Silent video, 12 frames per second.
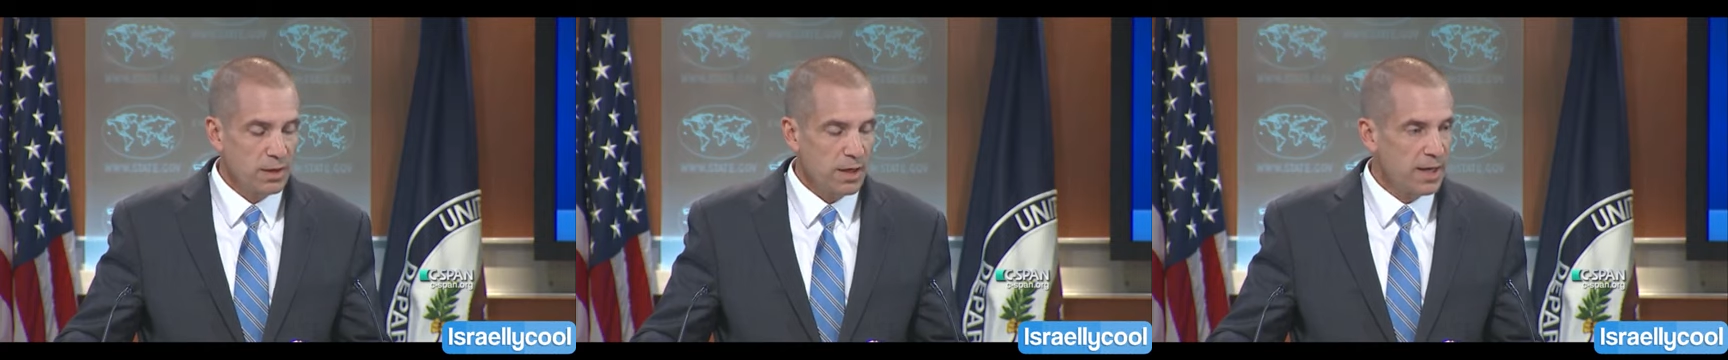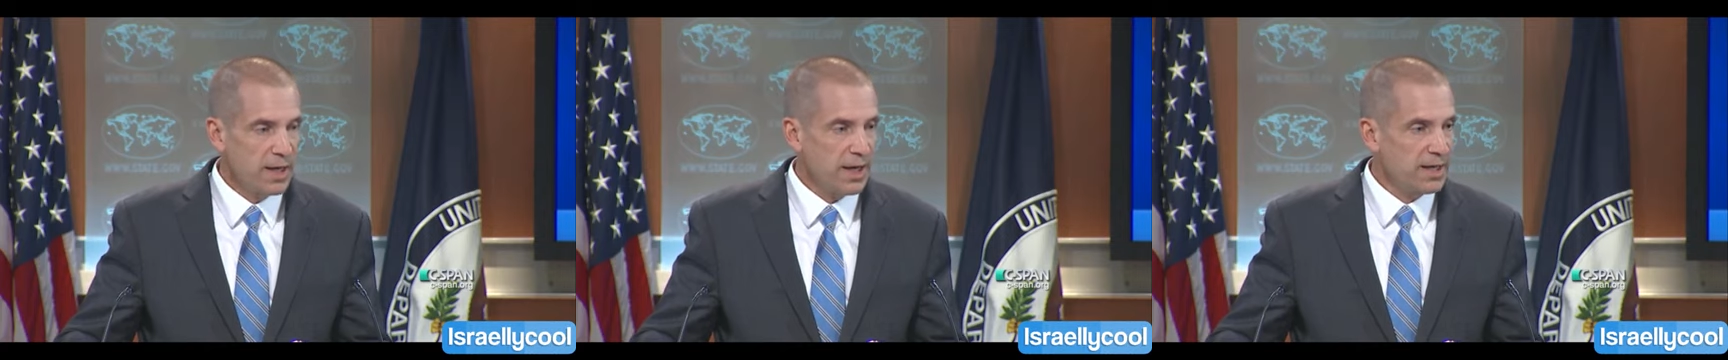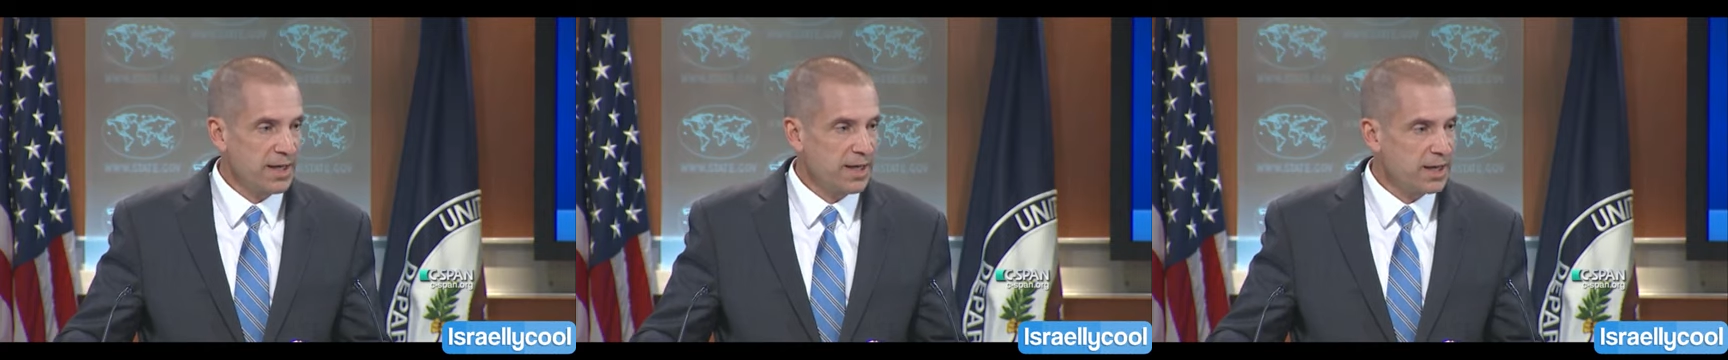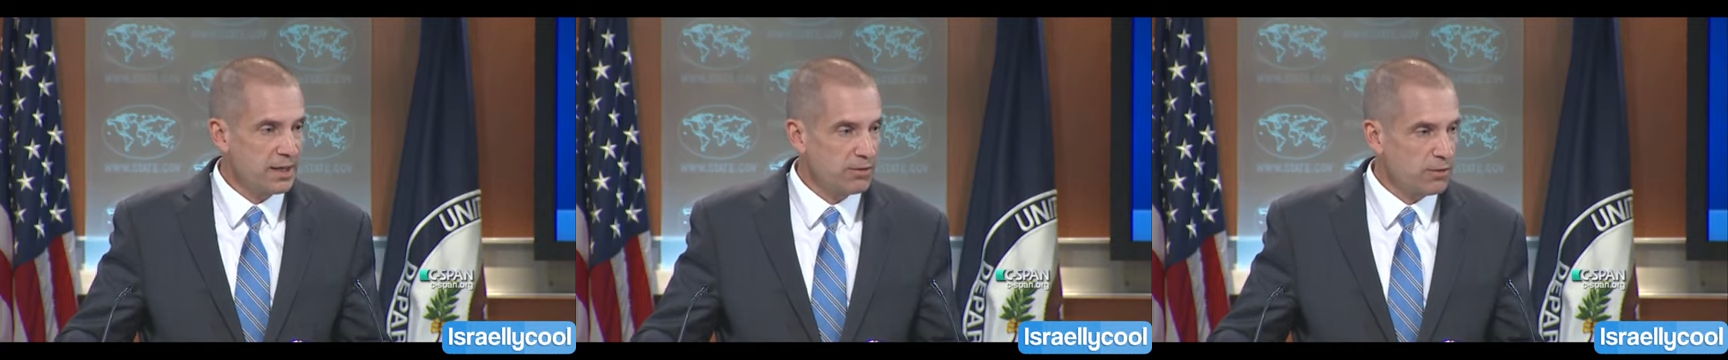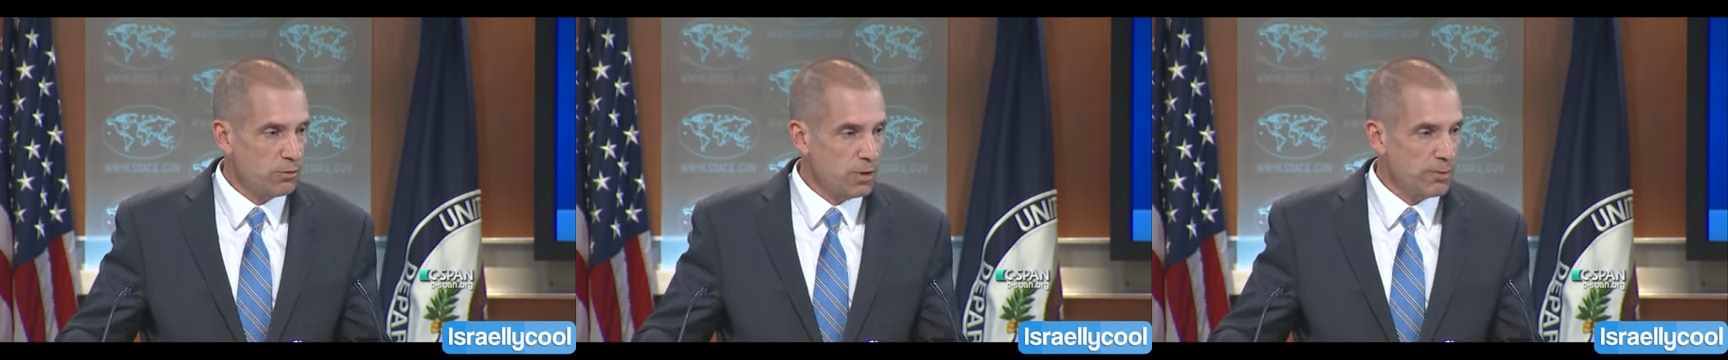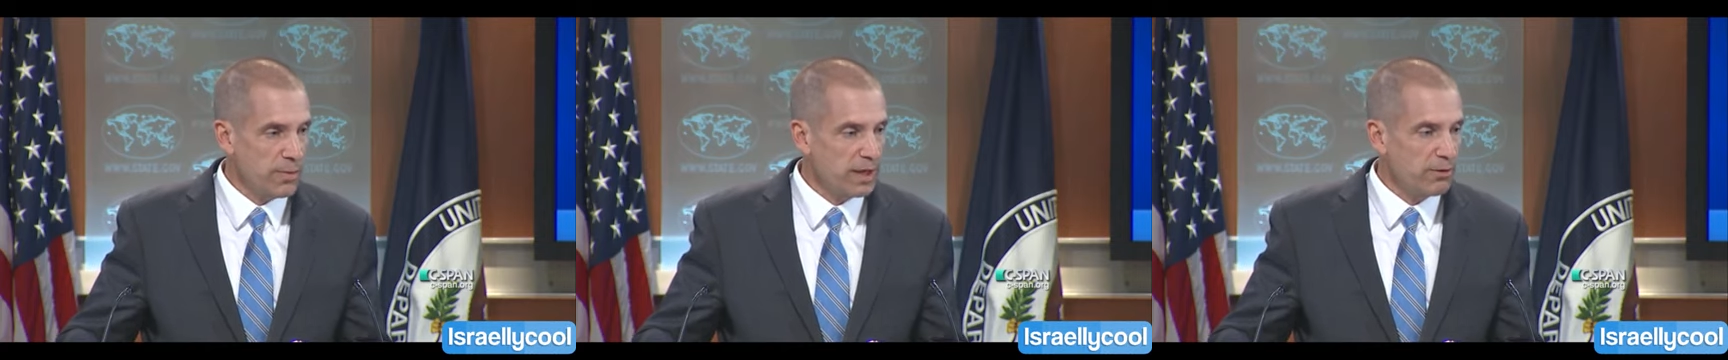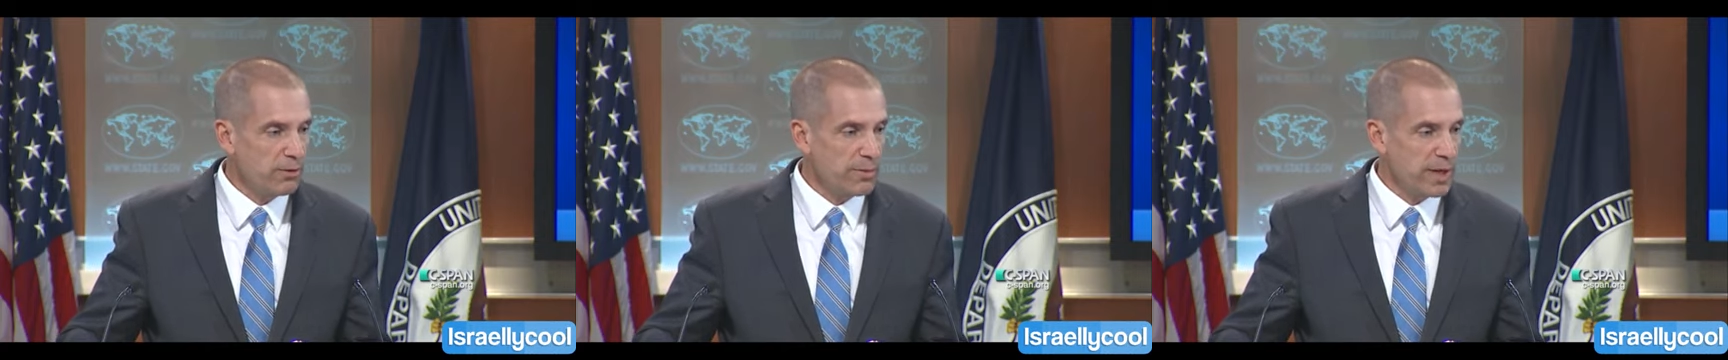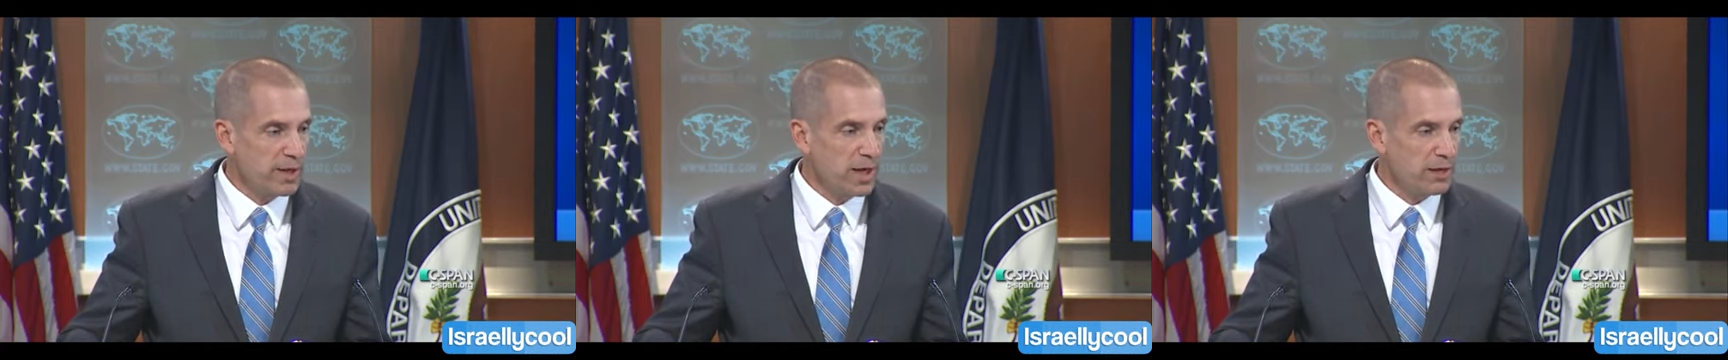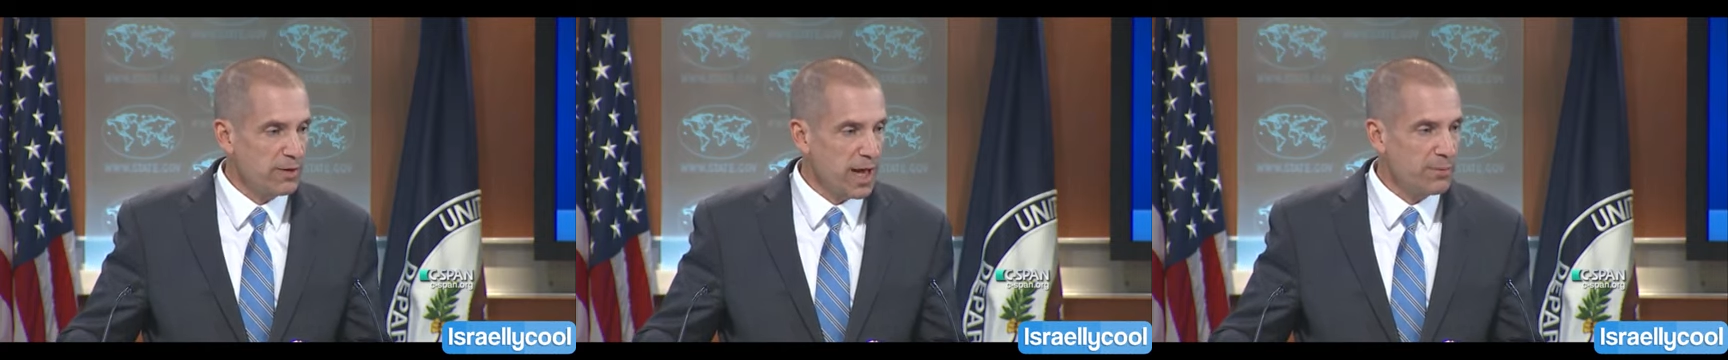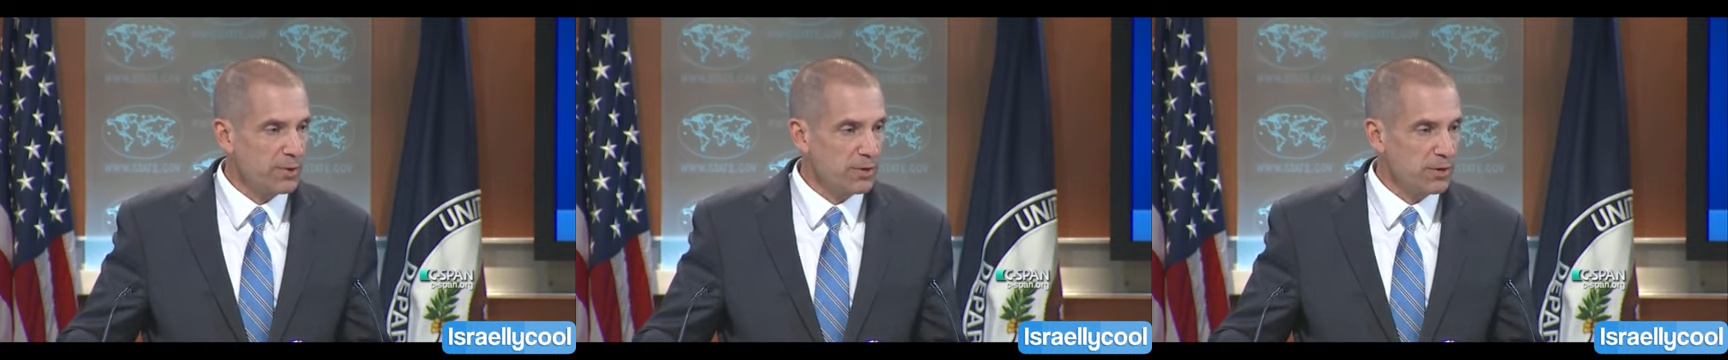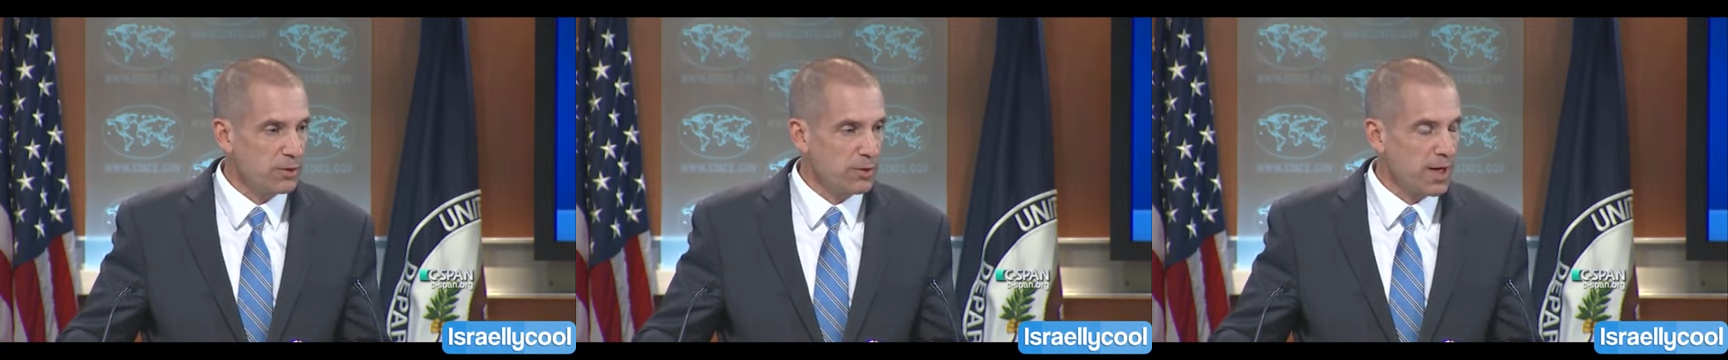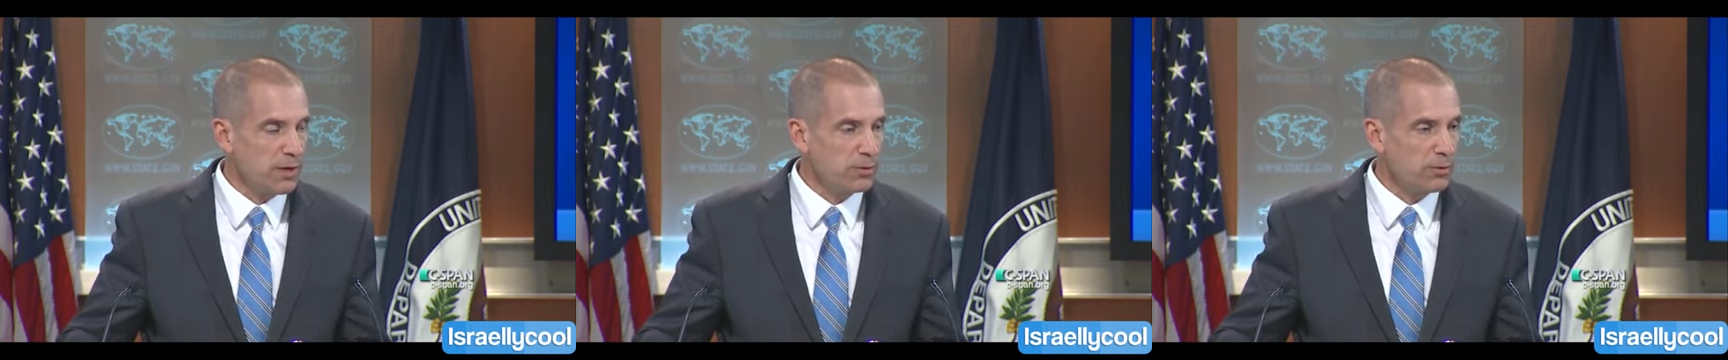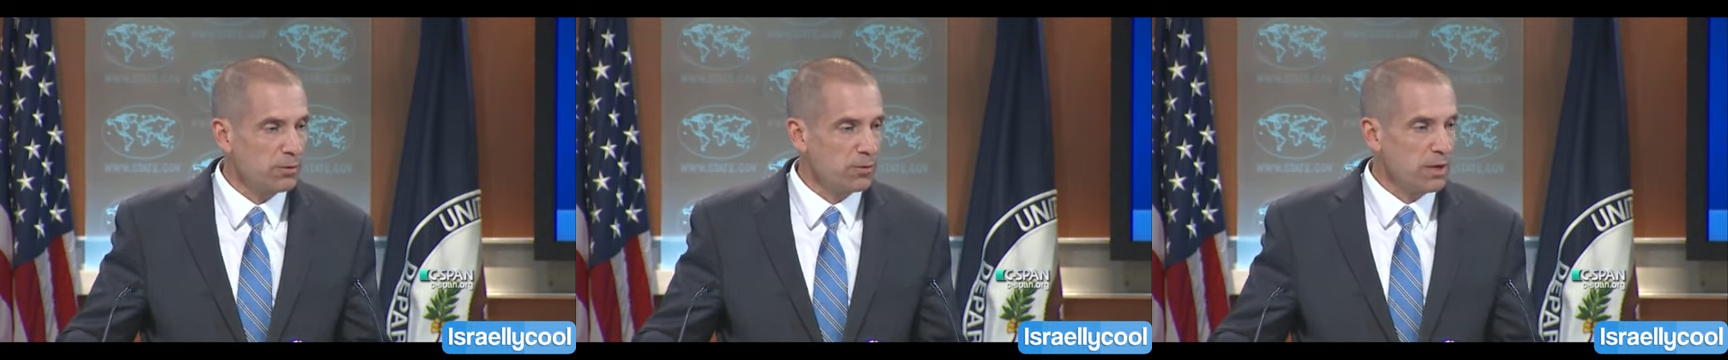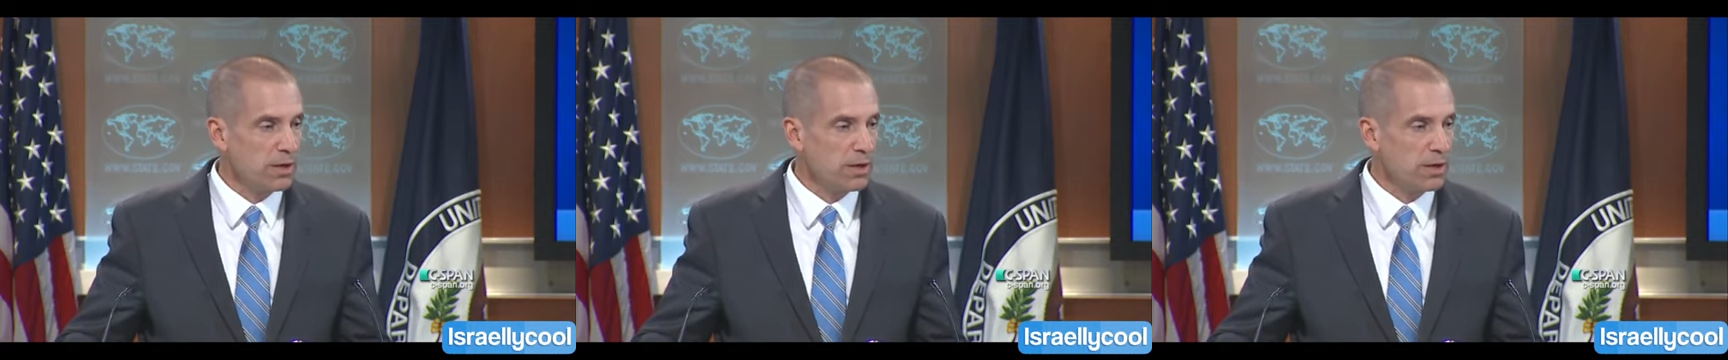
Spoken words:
I can't get into what may or may not have happened on the ground,